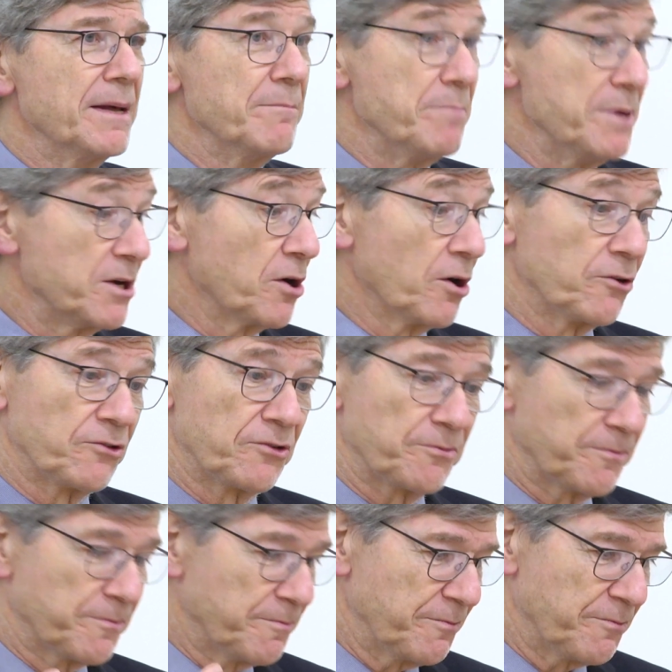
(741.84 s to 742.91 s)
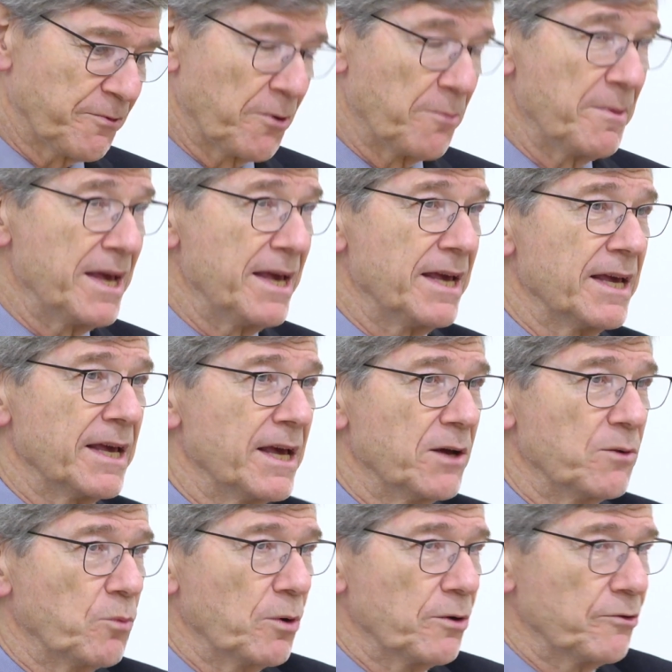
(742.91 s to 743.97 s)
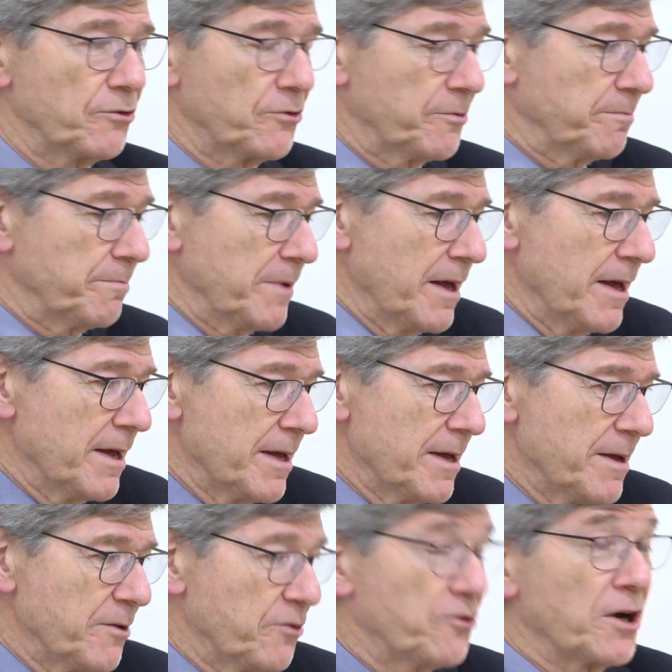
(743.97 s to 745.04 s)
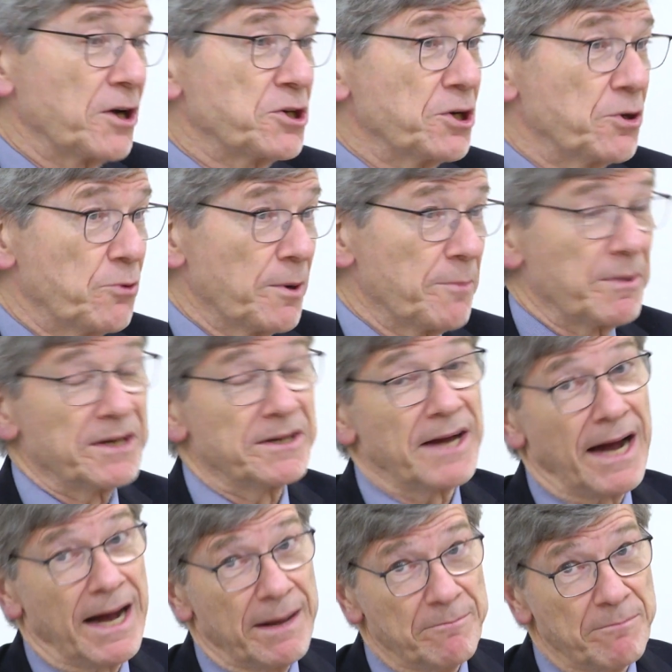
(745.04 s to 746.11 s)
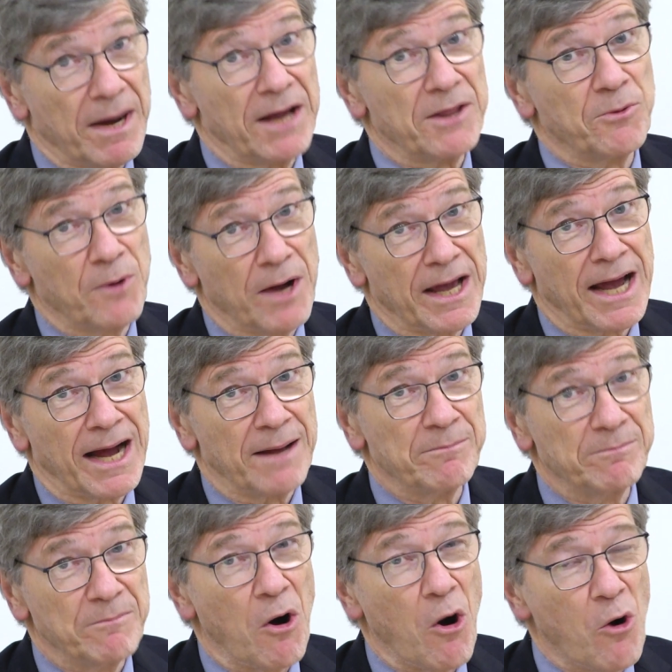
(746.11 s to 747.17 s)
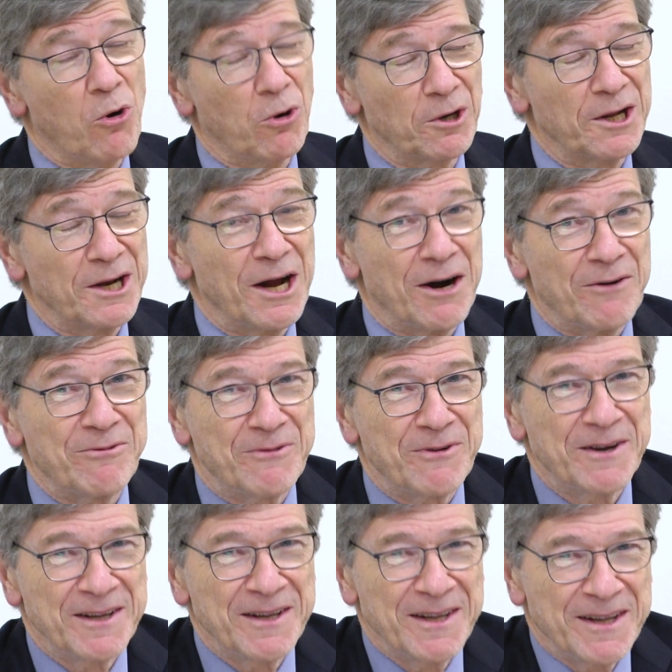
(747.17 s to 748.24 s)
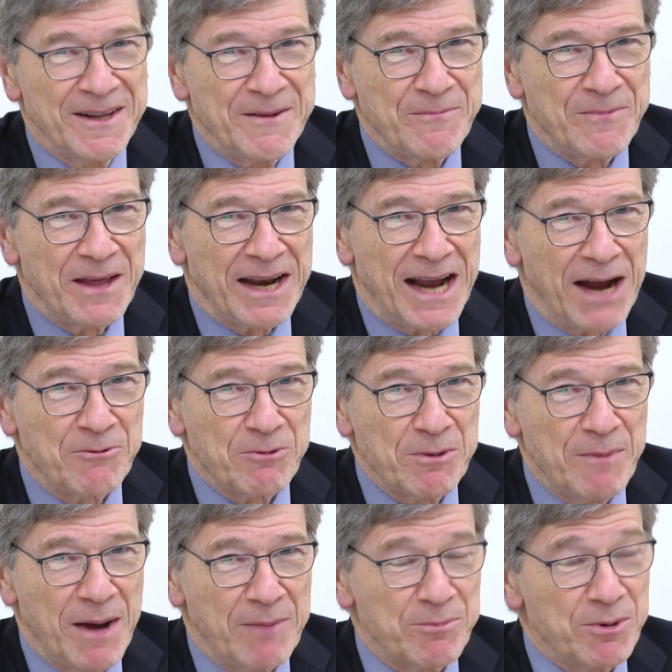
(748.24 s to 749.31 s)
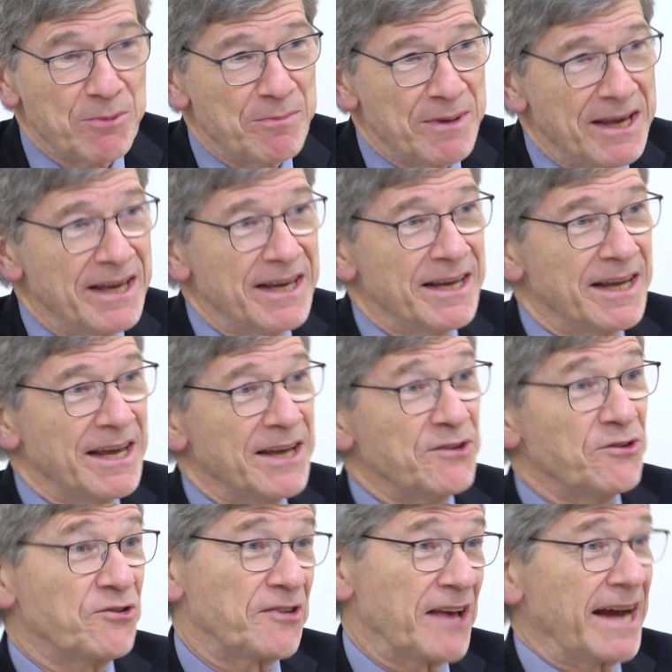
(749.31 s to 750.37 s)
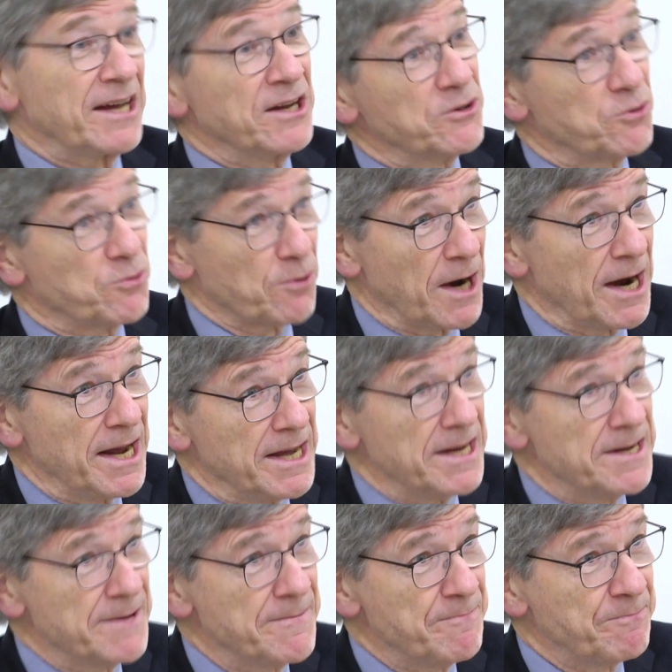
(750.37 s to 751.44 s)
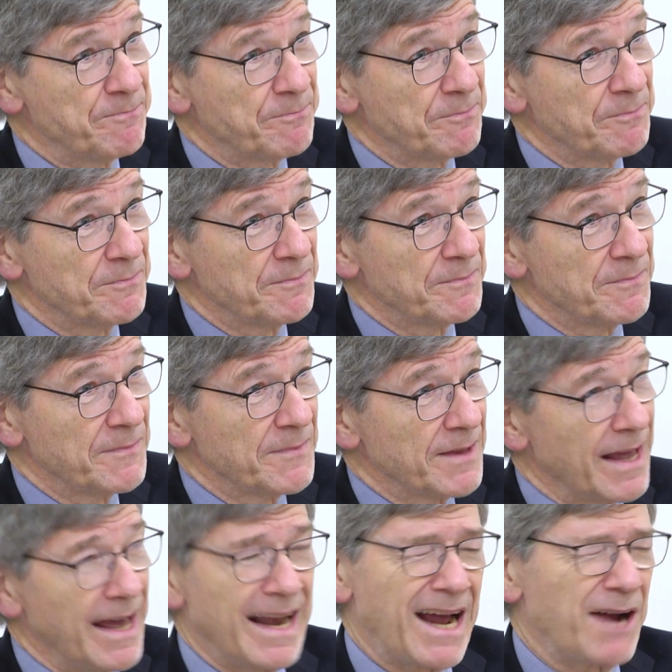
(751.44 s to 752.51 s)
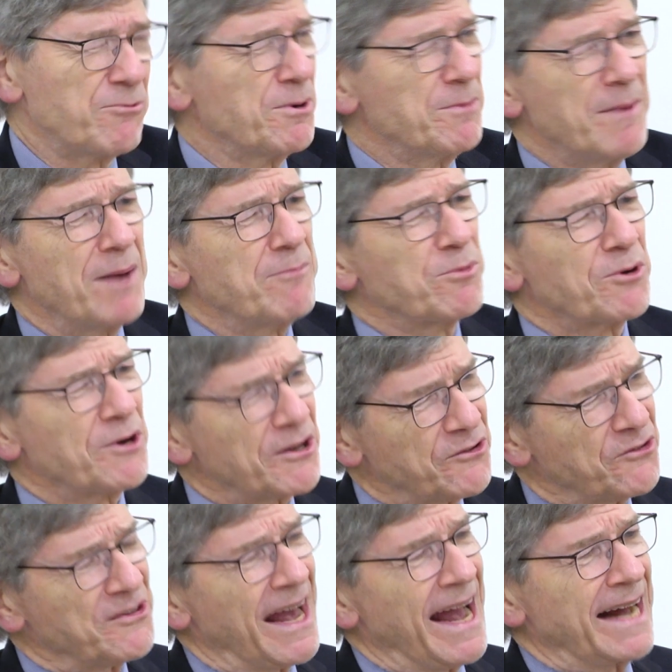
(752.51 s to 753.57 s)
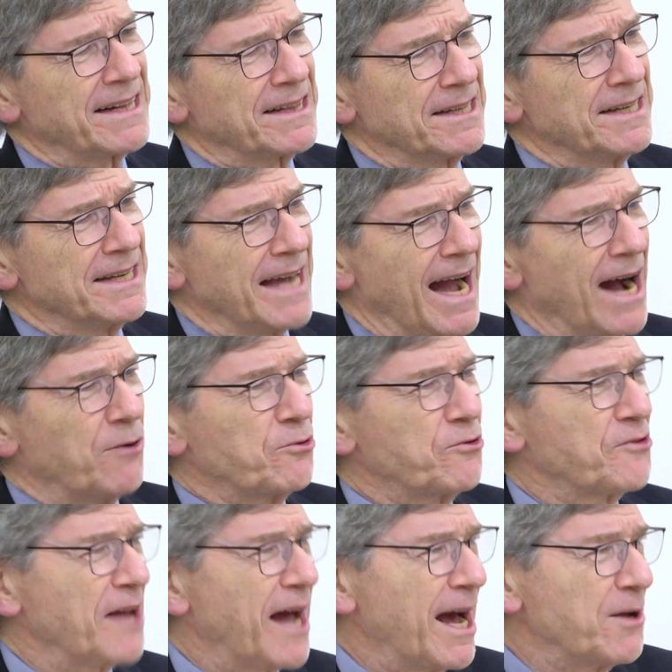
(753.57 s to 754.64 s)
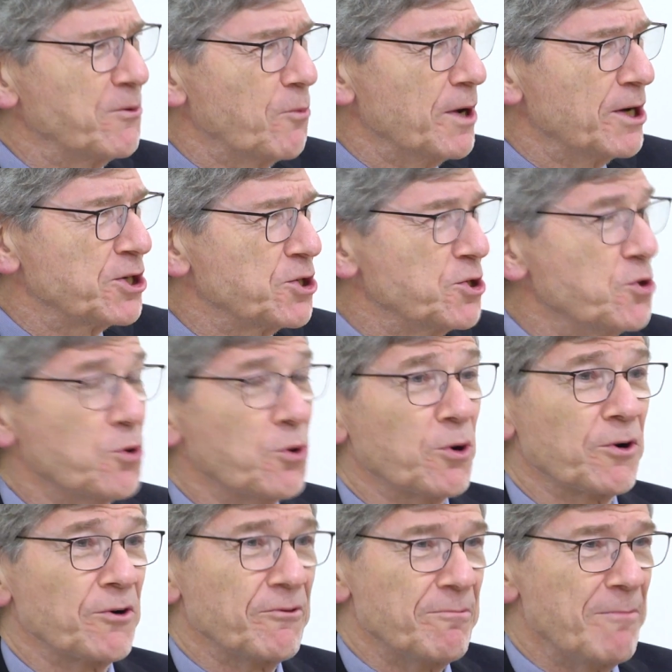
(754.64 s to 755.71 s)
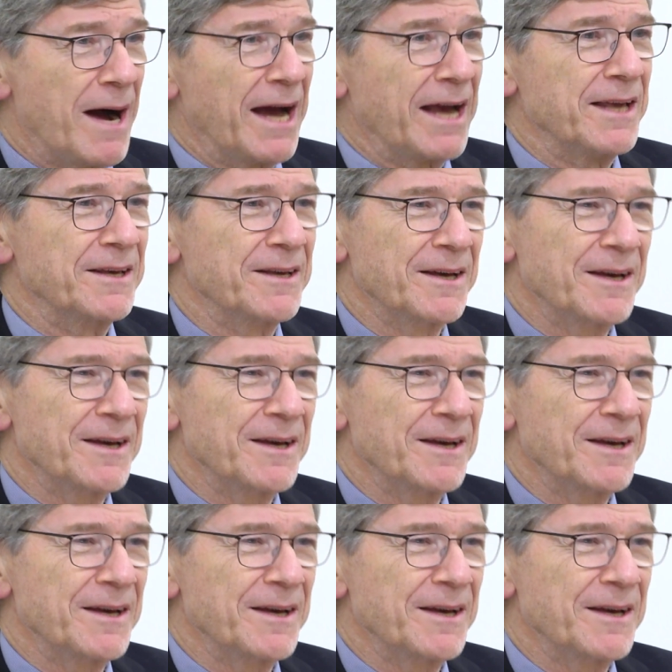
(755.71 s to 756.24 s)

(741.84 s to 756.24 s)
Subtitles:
because for me it was such a gripping time. By the way, I'm old enough that I remember being in 2nd grade, and I remember exactly outside which door of my